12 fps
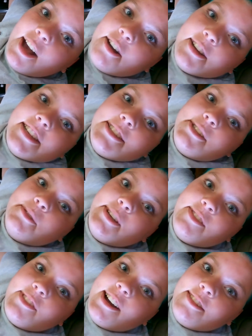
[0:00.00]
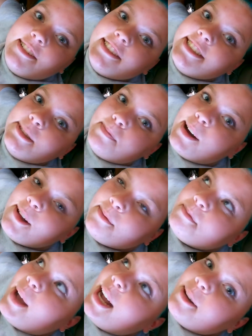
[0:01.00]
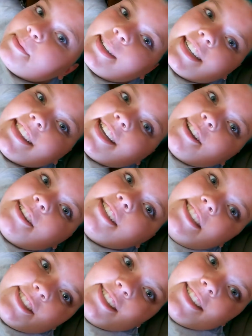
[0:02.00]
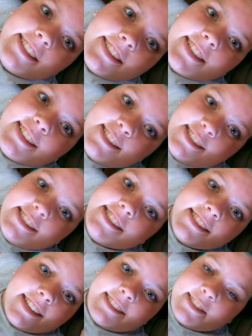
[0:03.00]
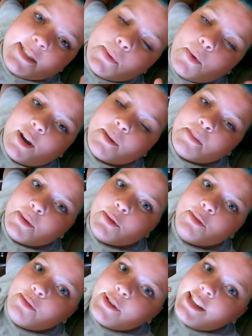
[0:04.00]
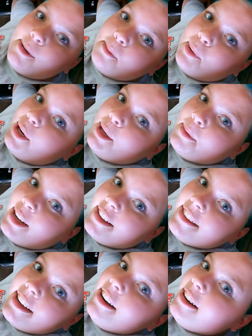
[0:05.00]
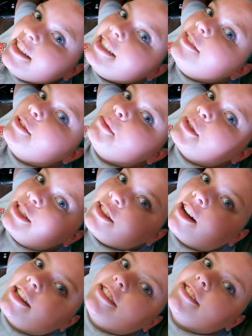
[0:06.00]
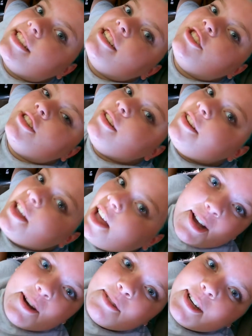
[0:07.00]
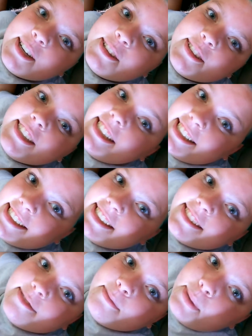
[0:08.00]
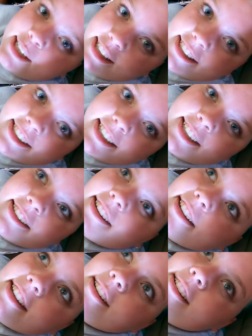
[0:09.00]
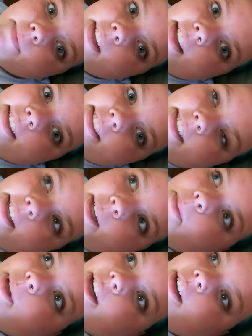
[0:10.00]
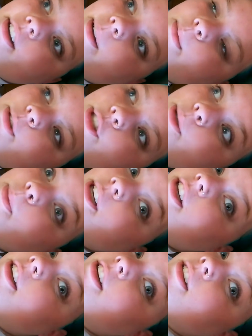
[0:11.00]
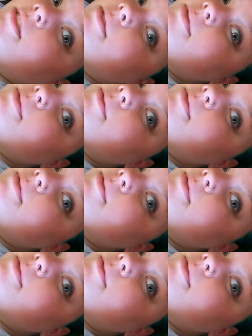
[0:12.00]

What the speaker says: Okay, so we found a spot back behind the air conditioning, and because this is technically waterproof, we can put it back there, even with condensation. We're going to plug this in, and then stick it up there, and we should be good.